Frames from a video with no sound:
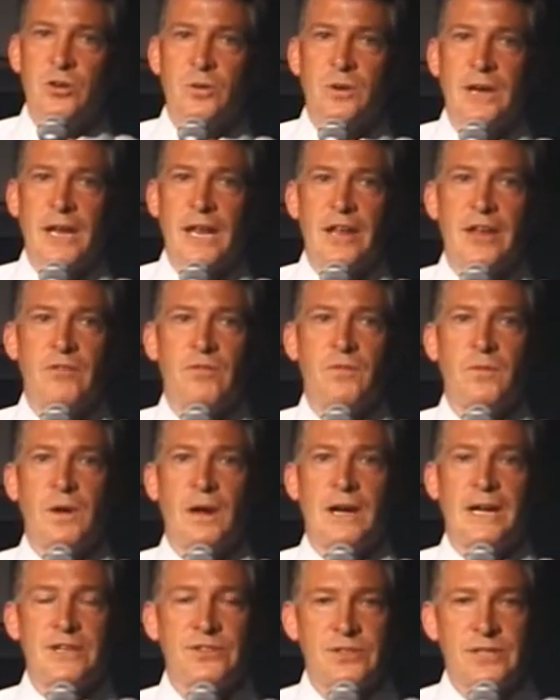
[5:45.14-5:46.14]
who
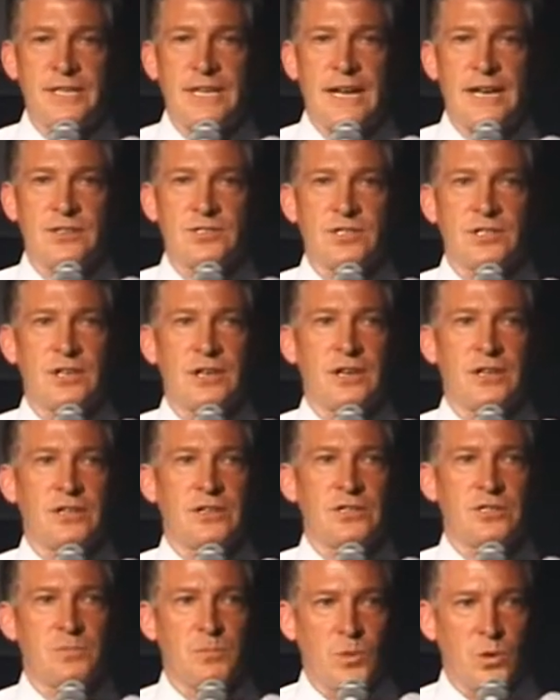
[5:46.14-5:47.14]
gave
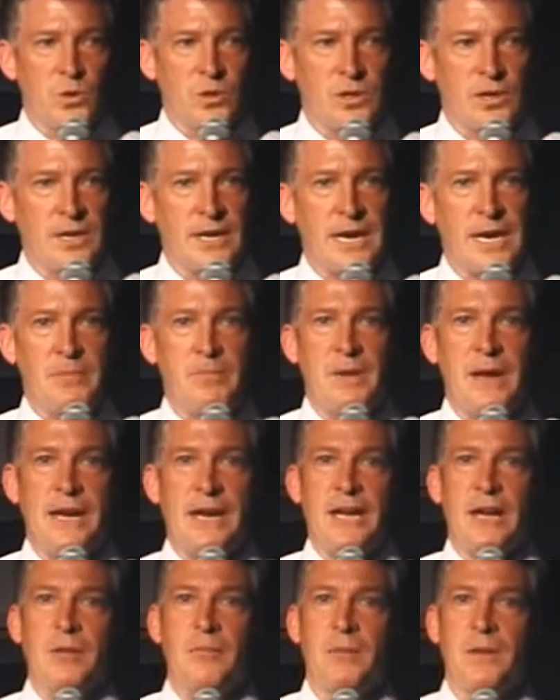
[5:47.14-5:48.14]
$100,000 more and
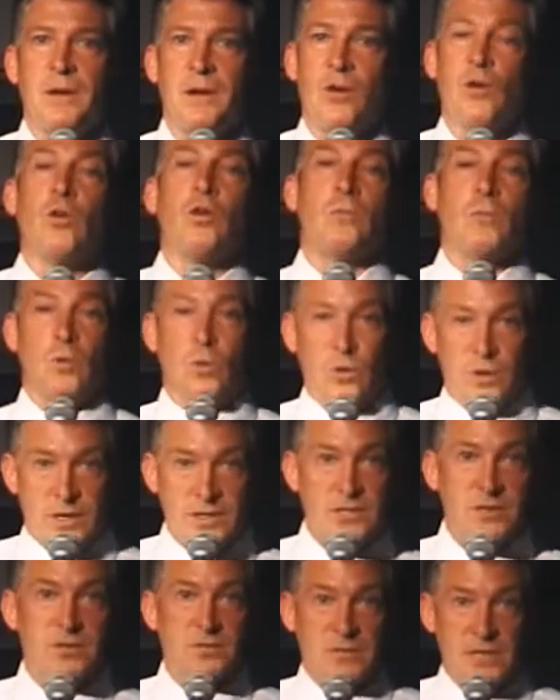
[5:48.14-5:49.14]
made up or
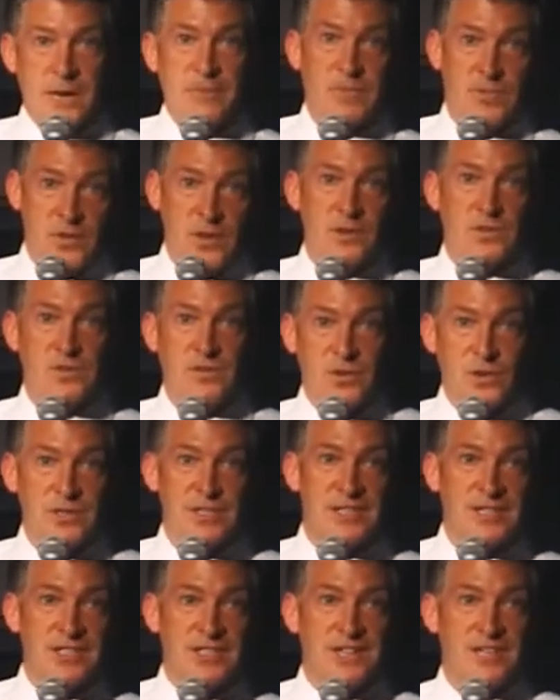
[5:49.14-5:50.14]
more. So some of those, of
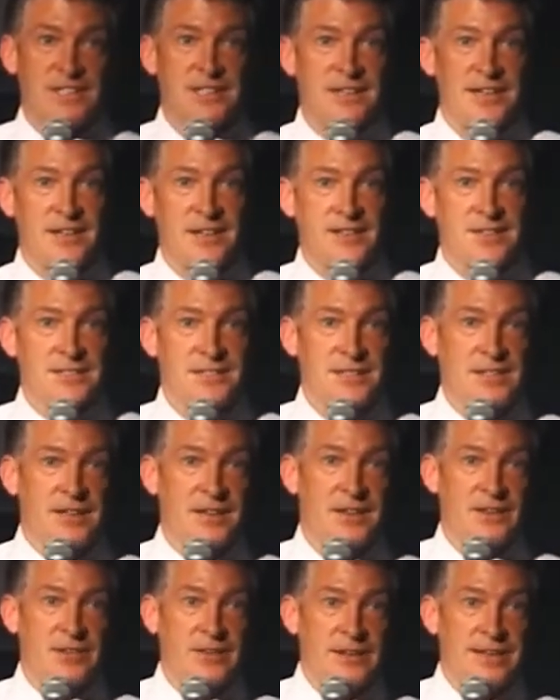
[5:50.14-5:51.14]
course, like Sheldon
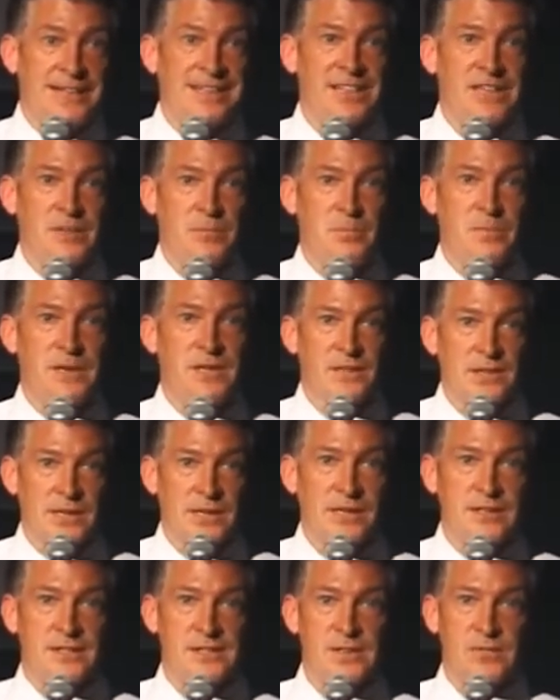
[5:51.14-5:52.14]
Adelson, are in the
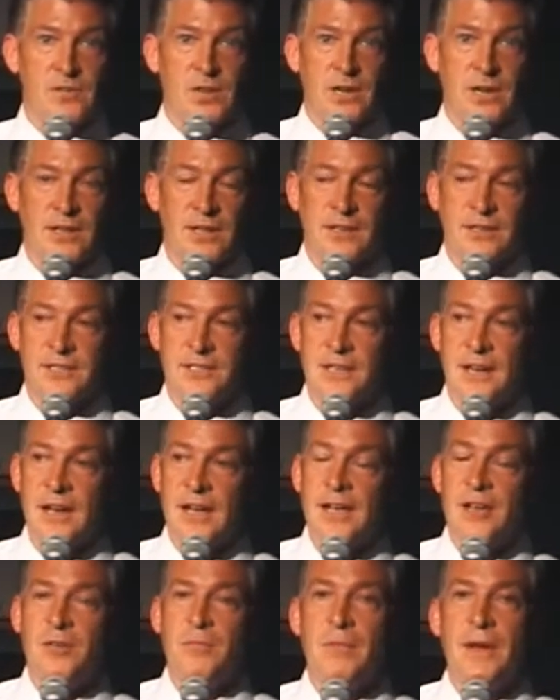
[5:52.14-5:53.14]
millions of dollars,
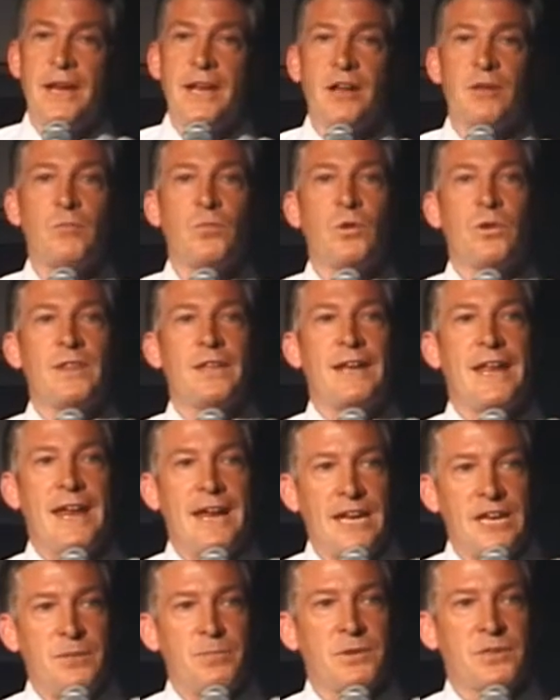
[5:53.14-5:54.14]
made up more
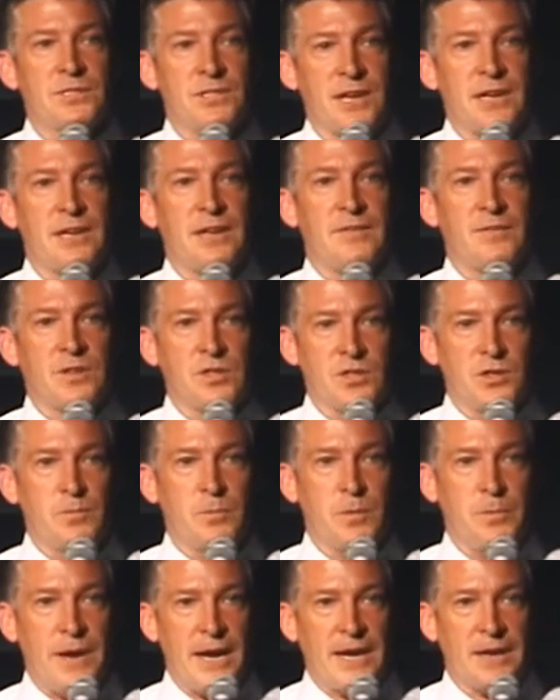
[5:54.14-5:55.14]
than 80% of the
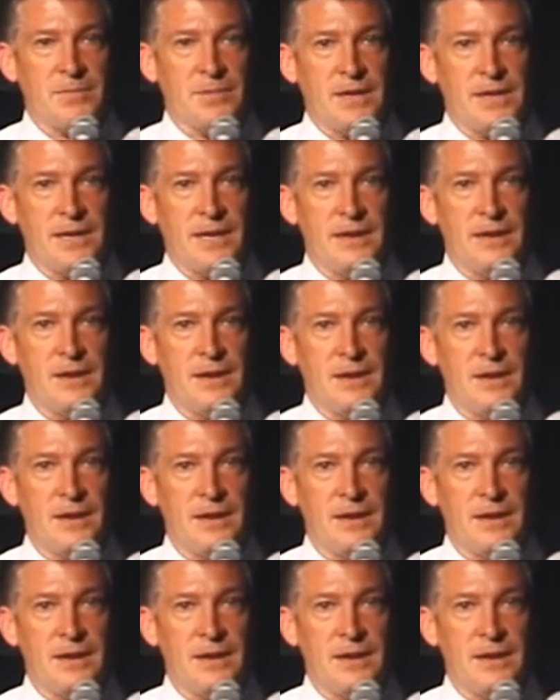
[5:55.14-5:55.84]
super PAC money.